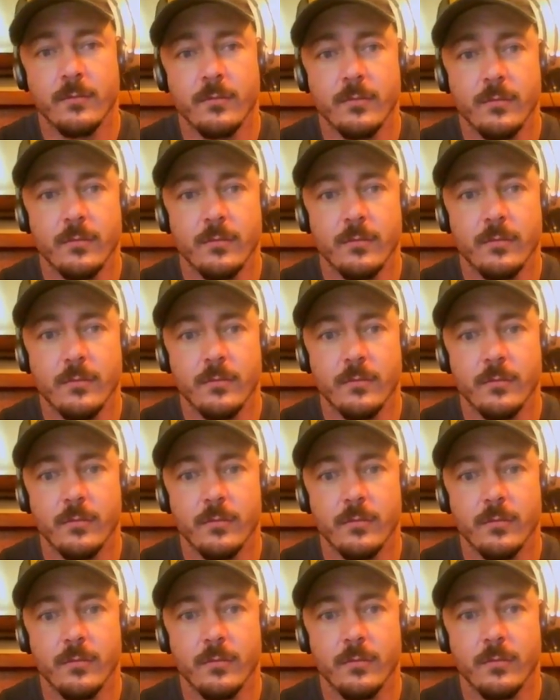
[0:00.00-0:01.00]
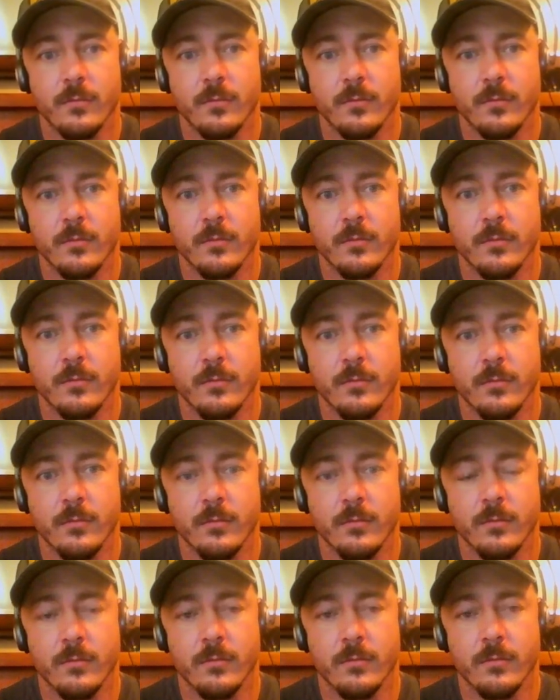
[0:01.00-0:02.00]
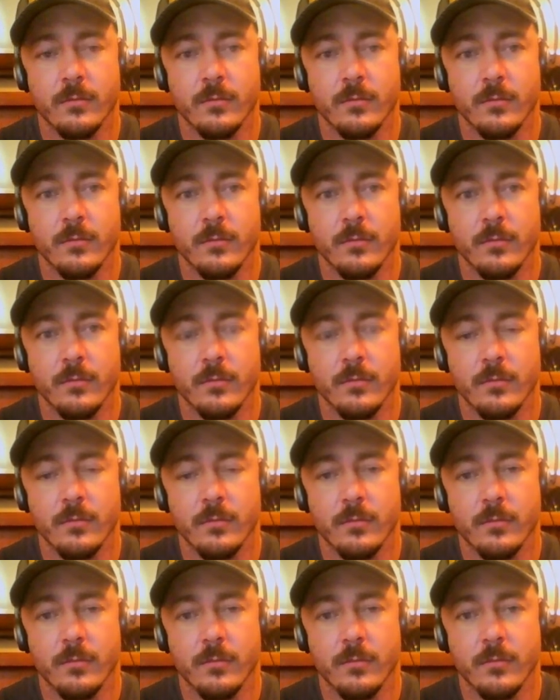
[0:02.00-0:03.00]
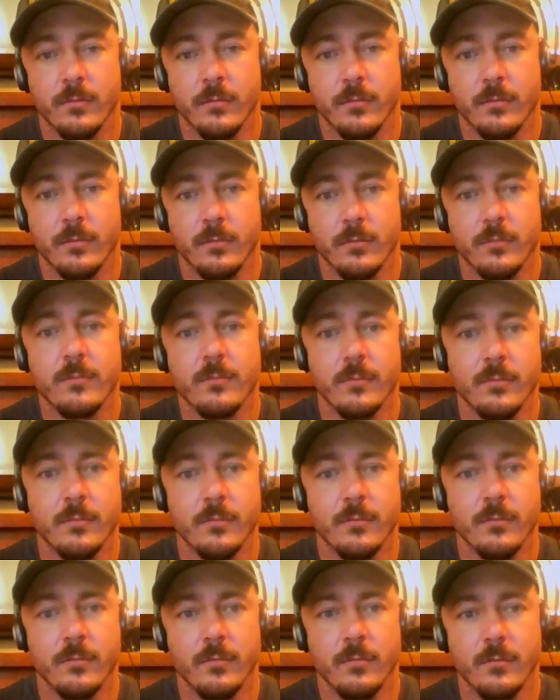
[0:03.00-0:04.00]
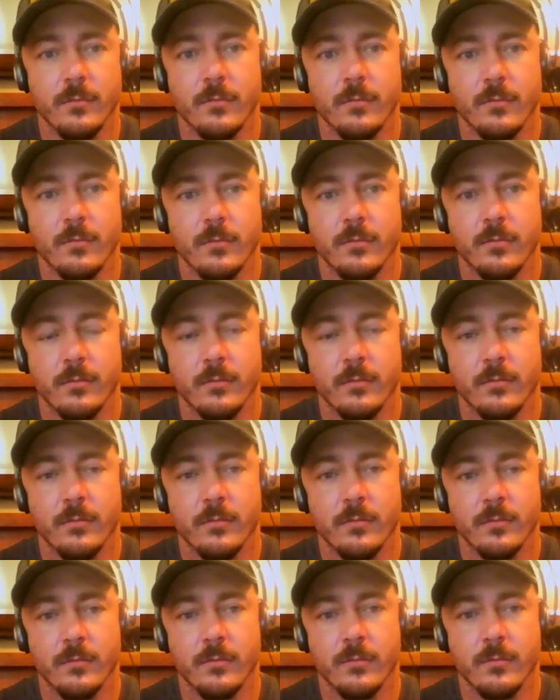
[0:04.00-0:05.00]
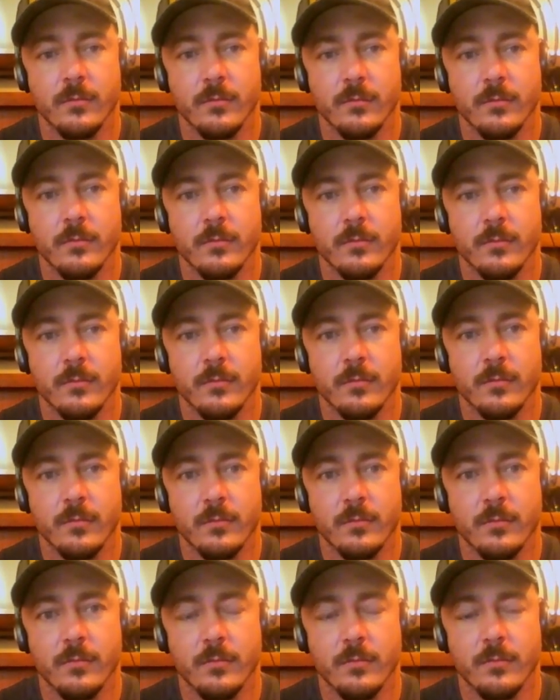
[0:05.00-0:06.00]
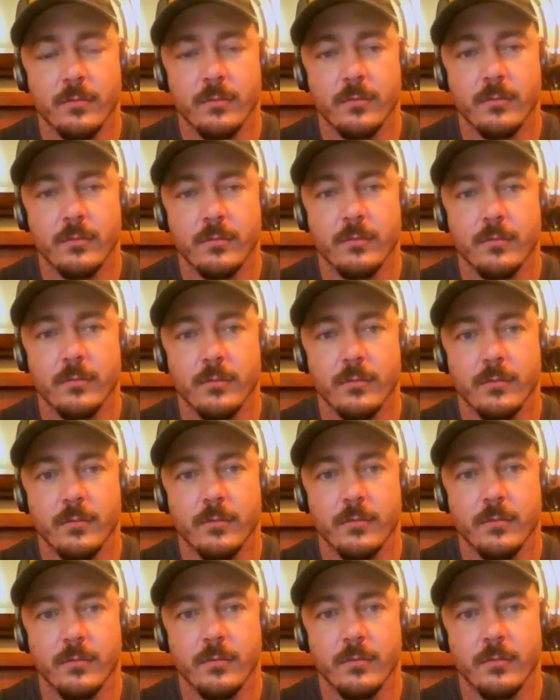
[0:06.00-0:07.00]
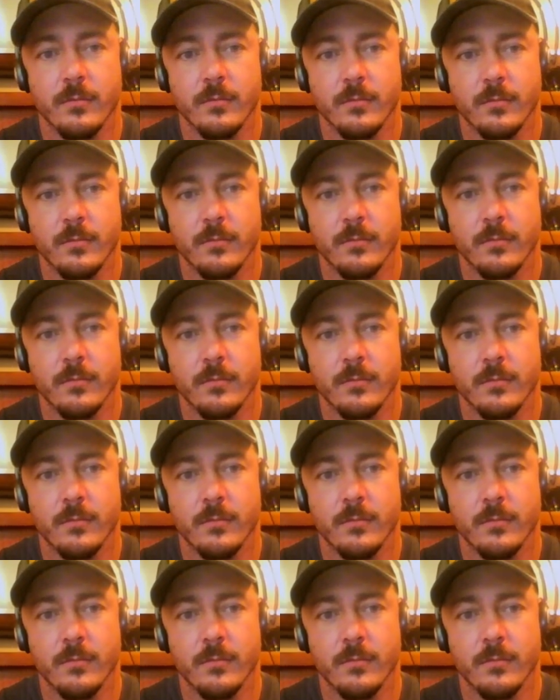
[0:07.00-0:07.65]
The person shown says nothing.